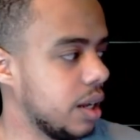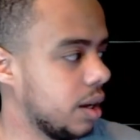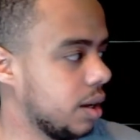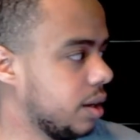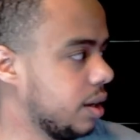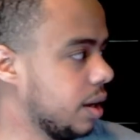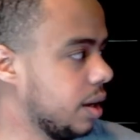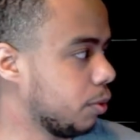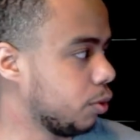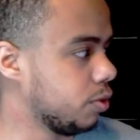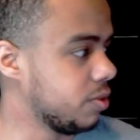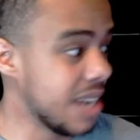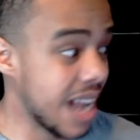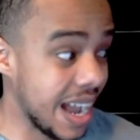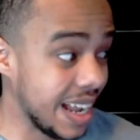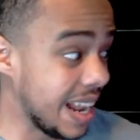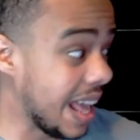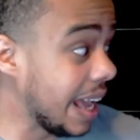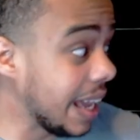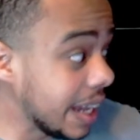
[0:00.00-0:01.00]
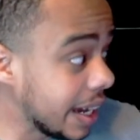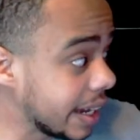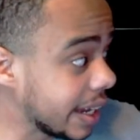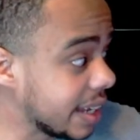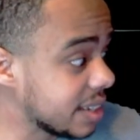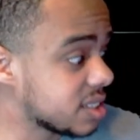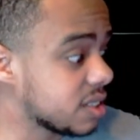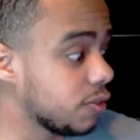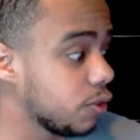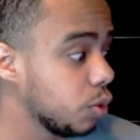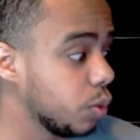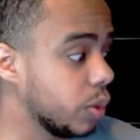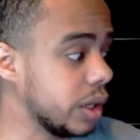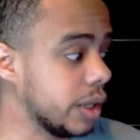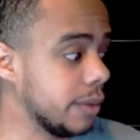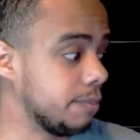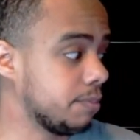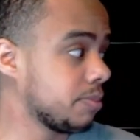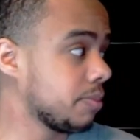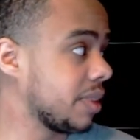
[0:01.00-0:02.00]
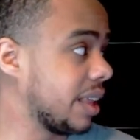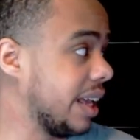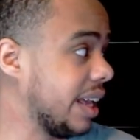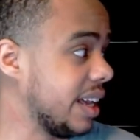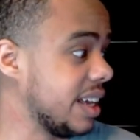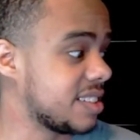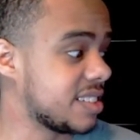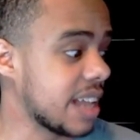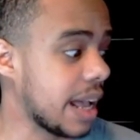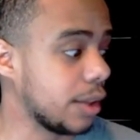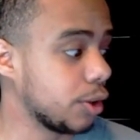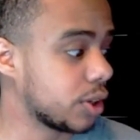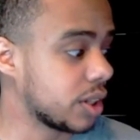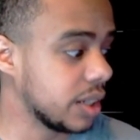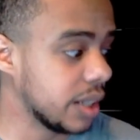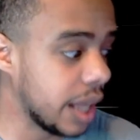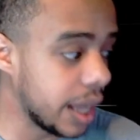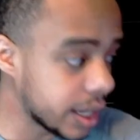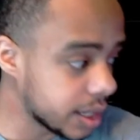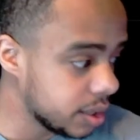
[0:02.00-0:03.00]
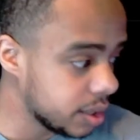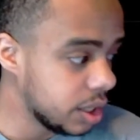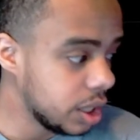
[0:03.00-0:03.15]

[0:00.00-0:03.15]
Number 9A, I guess, if you will, is Tyler Kolek,